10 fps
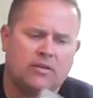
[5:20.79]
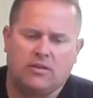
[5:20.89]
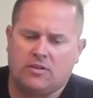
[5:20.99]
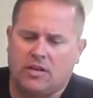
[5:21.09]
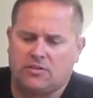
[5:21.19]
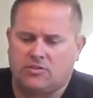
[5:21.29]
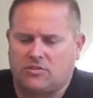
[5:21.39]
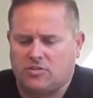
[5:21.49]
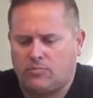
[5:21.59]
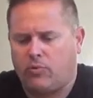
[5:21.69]
Then you got
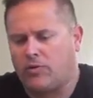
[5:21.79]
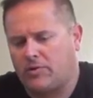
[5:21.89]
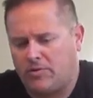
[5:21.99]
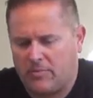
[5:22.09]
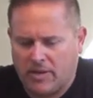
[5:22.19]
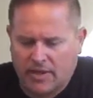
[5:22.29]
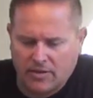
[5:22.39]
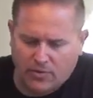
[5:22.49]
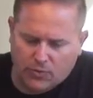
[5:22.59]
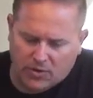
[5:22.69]
your support equipment
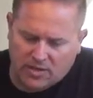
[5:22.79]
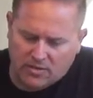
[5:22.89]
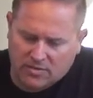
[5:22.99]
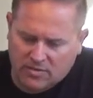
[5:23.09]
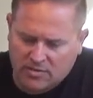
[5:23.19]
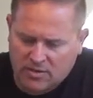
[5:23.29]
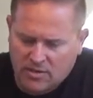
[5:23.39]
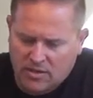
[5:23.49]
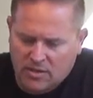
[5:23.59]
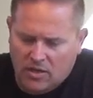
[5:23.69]
like
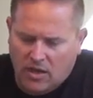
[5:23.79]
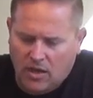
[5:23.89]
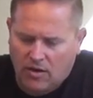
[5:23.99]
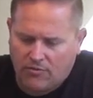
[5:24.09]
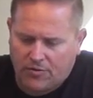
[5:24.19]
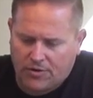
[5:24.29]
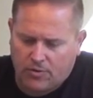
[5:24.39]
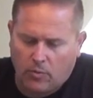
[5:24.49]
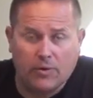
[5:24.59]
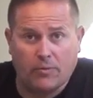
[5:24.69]
grease for
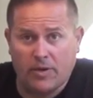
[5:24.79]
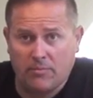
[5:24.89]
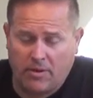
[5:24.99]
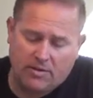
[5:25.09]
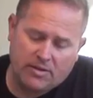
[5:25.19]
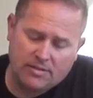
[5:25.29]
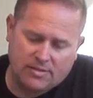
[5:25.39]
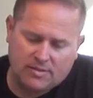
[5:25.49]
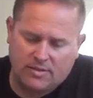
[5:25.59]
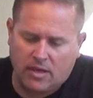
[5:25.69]
your one-way
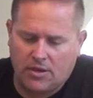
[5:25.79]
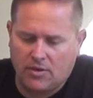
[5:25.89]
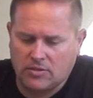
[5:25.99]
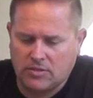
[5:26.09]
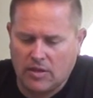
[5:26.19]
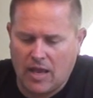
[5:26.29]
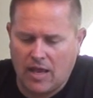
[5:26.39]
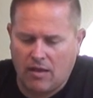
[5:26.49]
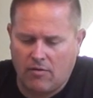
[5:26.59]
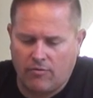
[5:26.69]
bearings. You also
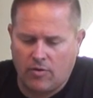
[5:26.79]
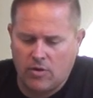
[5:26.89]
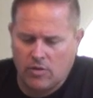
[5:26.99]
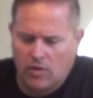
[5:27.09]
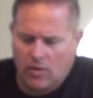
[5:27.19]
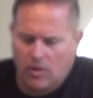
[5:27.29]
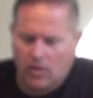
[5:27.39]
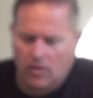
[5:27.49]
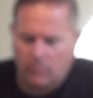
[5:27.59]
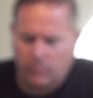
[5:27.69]
have
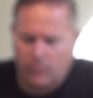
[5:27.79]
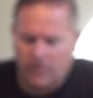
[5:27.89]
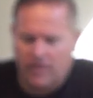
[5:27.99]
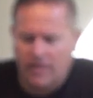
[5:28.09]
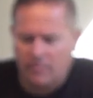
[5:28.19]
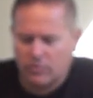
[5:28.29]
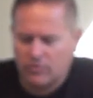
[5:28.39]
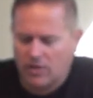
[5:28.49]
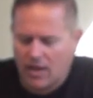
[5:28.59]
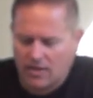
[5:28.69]
green and
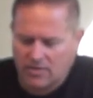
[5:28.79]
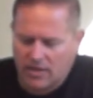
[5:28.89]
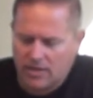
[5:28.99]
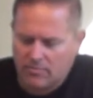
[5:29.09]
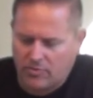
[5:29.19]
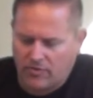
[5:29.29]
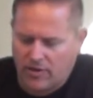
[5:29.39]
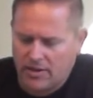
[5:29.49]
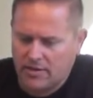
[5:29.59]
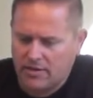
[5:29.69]
blue Loctite
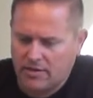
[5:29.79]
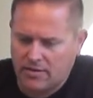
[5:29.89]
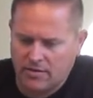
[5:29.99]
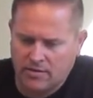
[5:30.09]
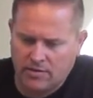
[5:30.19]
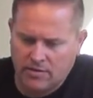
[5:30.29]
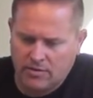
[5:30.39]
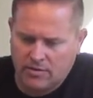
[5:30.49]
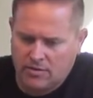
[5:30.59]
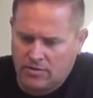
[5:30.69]
provided,
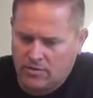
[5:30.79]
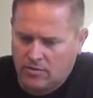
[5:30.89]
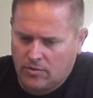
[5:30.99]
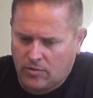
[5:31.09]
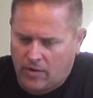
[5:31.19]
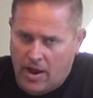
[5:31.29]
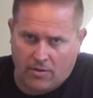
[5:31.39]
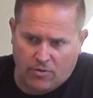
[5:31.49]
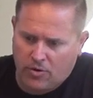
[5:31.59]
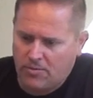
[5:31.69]
or
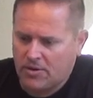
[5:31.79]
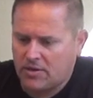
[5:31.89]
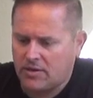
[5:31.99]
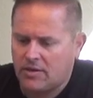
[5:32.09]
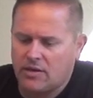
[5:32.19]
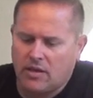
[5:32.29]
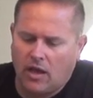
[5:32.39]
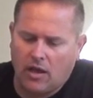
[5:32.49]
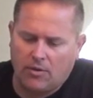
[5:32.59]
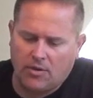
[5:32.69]
anaerobic.
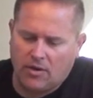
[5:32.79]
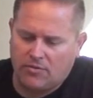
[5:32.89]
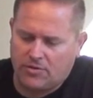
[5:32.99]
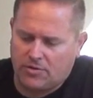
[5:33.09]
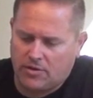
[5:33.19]
You have